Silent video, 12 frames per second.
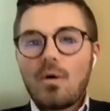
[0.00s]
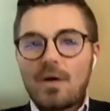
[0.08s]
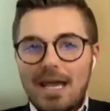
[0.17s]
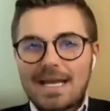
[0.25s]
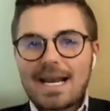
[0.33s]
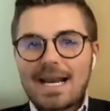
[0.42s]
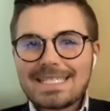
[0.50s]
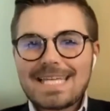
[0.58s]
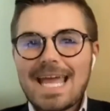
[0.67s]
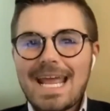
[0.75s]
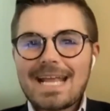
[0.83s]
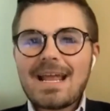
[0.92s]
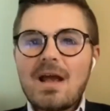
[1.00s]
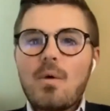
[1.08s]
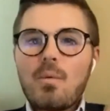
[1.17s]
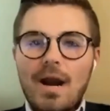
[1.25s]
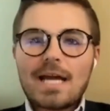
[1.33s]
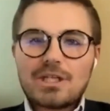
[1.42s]
okay, can I take
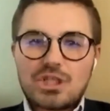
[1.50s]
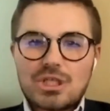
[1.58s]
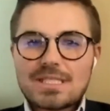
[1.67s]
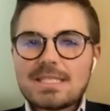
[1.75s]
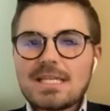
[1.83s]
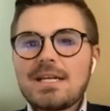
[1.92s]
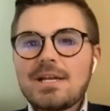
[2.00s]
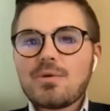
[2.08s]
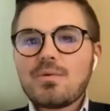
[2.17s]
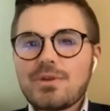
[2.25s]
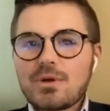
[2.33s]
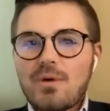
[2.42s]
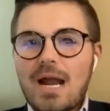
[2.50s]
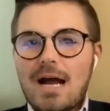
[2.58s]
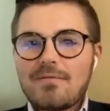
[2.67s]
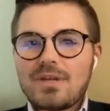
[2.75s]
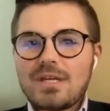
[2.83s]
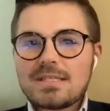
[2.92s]
what I just did here with the
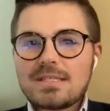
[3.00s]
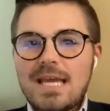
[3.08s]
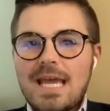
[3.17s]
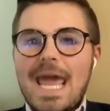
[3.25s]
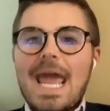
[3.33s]
Graftons